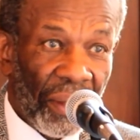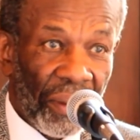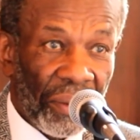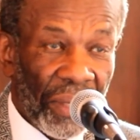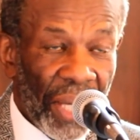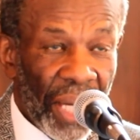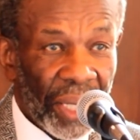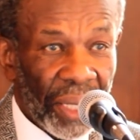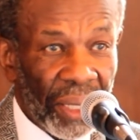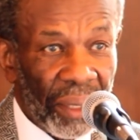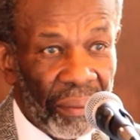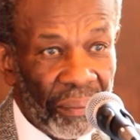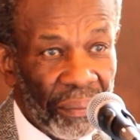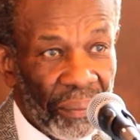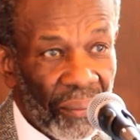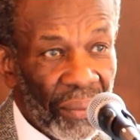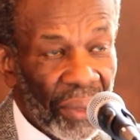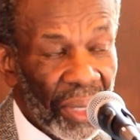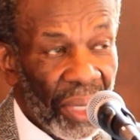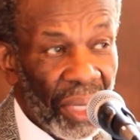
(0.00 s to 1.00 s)
Thank you.
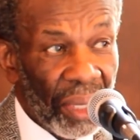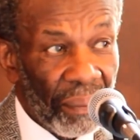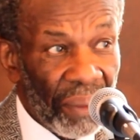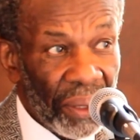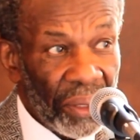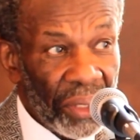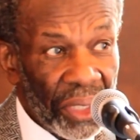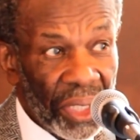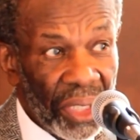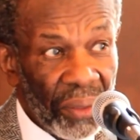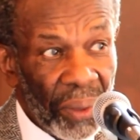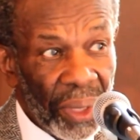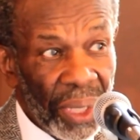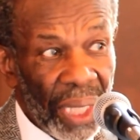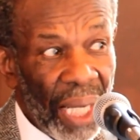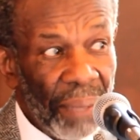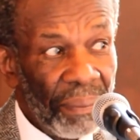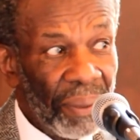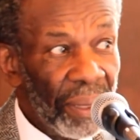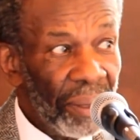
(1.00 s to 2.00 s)
But you see what
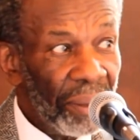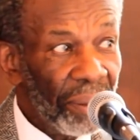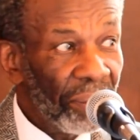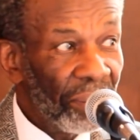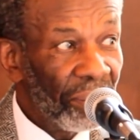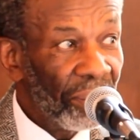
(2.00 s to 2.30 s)
happened?